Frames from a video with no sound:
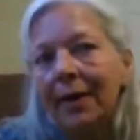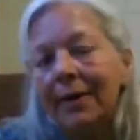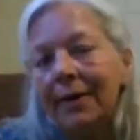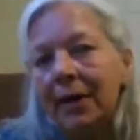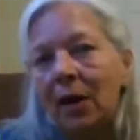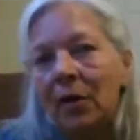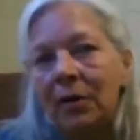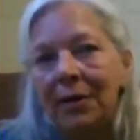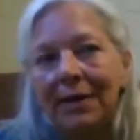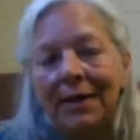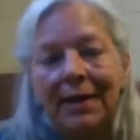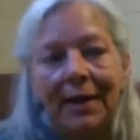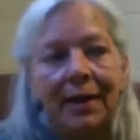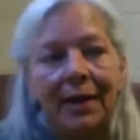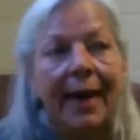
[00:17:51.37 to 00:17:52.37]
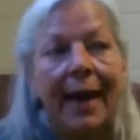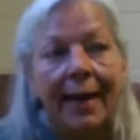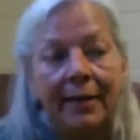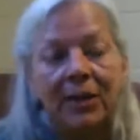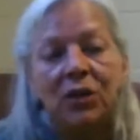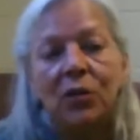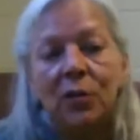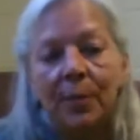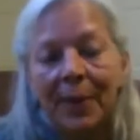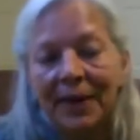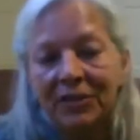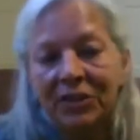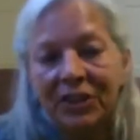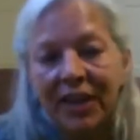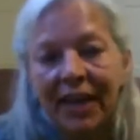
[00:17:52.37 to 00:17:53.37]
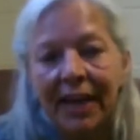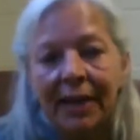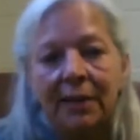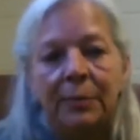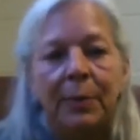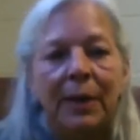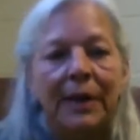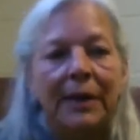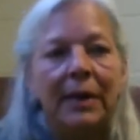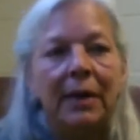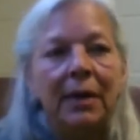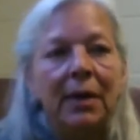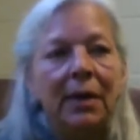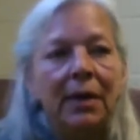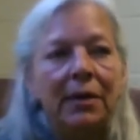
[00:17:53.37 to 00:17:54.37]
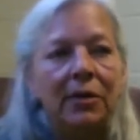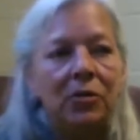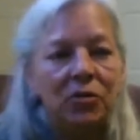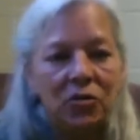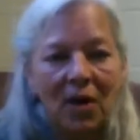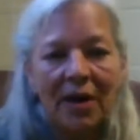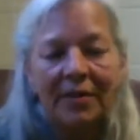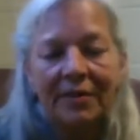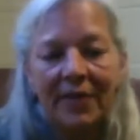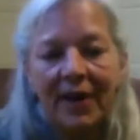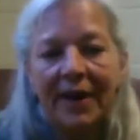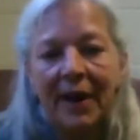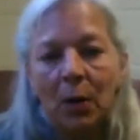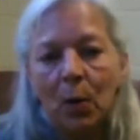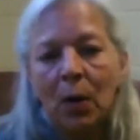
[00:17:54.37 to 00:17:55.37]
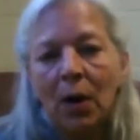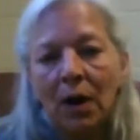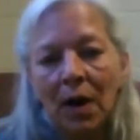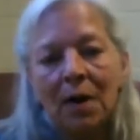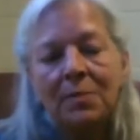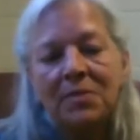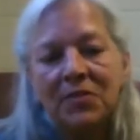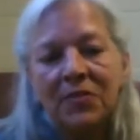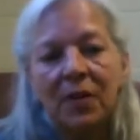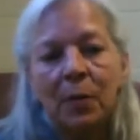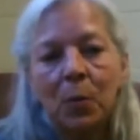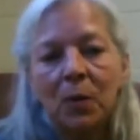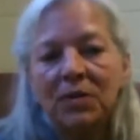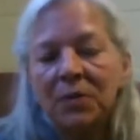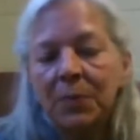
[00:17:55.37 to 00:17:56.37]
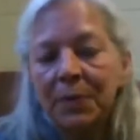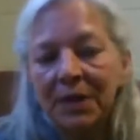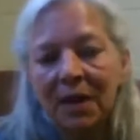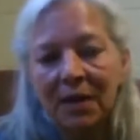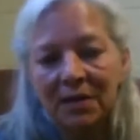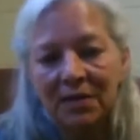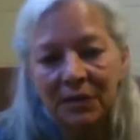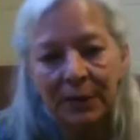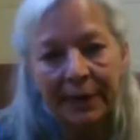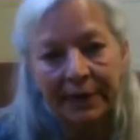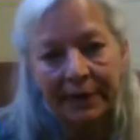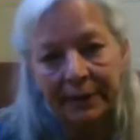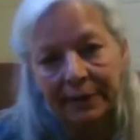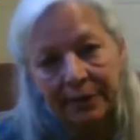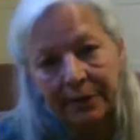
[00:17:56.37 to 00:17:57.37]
you know, again, you do the best you can, but you try to find out where it comes from, what's been done to it,